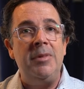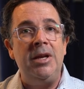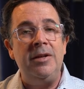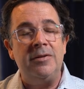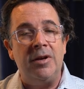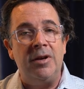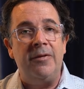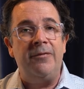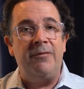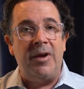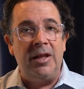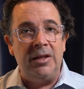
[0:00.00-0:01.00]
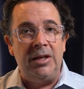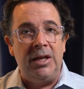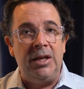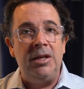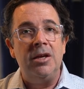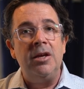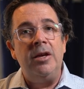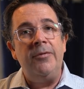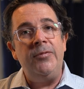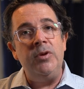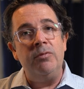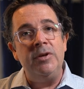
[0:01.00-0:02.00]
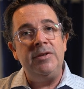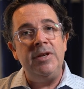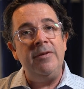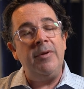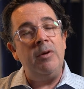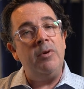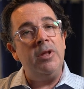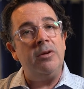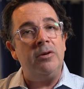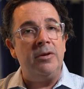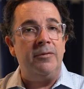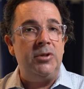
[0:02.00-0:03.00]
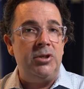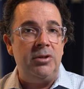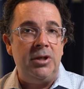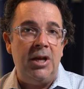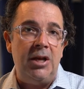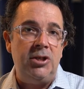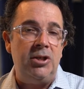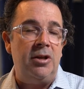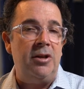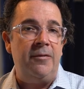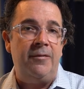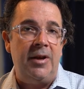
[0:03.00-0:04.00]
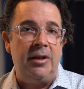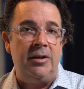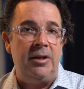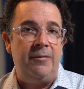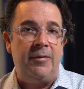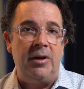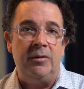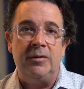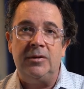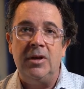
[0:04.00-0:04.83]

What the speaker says: means on a felony, if you receive a withhold of adjudication on a felony, folks,